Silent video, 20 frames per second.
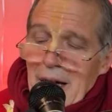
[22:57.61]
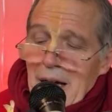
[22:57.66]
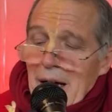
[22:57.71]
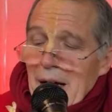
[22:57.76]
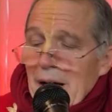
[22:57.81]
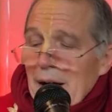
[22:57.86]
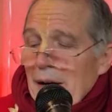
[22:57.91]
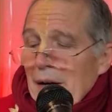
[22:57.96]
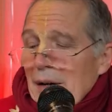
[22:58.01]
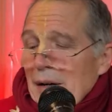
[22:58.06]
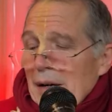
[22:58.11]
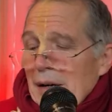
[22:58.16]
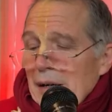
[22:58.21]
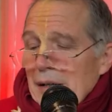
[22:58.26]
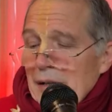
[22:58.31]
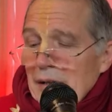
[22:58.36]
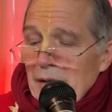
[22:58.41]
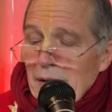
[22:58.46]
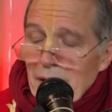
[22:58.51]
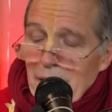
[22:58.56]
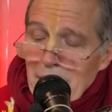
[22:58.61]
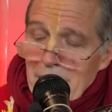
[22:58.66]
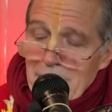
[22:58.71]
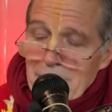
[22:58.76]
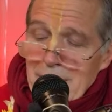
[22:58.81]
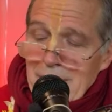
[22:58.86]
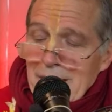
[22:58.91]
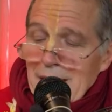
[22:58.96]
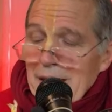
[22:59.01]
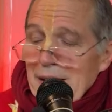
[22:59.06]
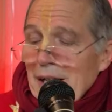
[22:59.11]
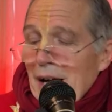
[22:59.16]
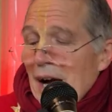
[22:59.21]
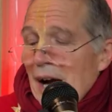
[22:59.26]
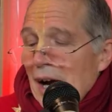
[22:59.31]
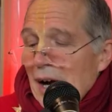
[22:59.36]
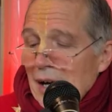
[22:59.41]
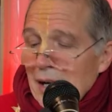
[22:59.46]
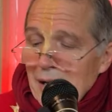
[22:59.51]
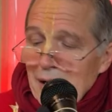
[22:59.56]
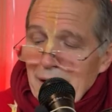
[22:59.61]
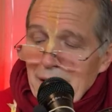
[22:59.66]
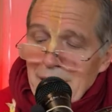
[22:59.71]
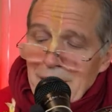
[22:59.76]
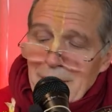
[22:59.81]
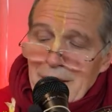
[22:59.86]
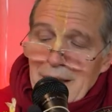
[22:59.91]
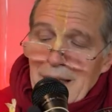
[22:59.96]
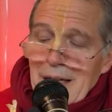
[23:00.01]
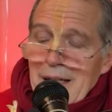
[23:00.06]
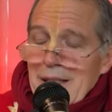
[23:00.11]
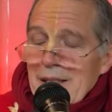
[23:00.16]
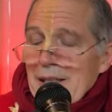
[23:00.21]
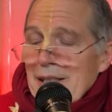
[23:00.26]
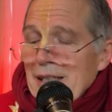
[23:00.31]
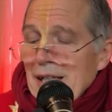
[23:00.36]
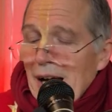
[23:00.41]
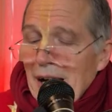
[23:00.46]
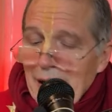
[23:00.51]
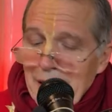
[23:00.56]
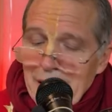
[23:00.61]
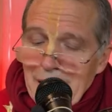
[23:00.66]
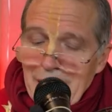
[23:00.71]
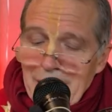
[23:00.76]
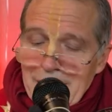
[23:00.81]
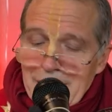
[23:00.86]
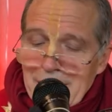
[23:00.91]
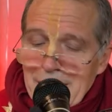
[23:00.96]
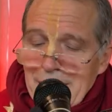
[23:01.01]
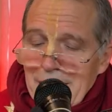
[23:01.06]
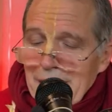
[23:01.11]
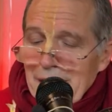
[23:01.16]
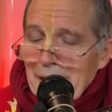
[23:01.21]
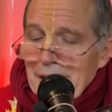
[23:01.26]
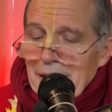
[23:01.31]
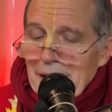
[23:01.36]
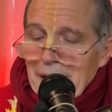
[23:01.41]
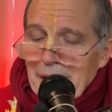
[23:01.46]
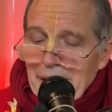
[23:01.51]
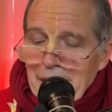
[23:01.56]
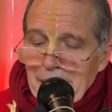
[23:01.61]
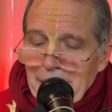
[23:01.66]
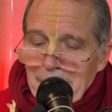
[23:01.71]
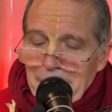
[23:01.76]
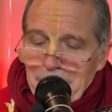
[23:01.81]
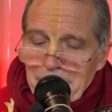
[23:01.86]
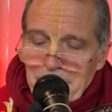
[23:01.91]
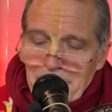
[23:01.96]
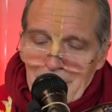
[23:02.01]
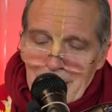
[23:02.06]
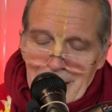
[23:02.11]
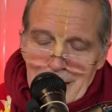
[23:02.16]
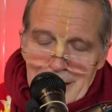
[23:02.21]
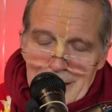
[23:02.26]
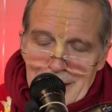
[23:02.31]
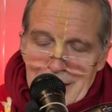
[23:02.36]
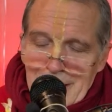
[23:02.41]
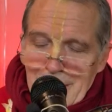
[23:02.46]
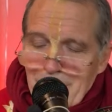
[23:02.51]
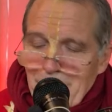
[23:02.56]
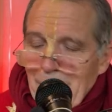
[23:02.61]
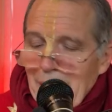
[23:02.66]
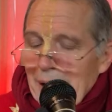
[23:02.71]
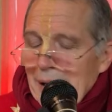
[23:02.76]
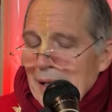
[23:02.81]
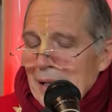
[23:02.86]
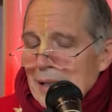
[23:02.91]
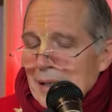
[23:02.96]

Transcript: uh, thirsty and hungry and tired, um, and the mind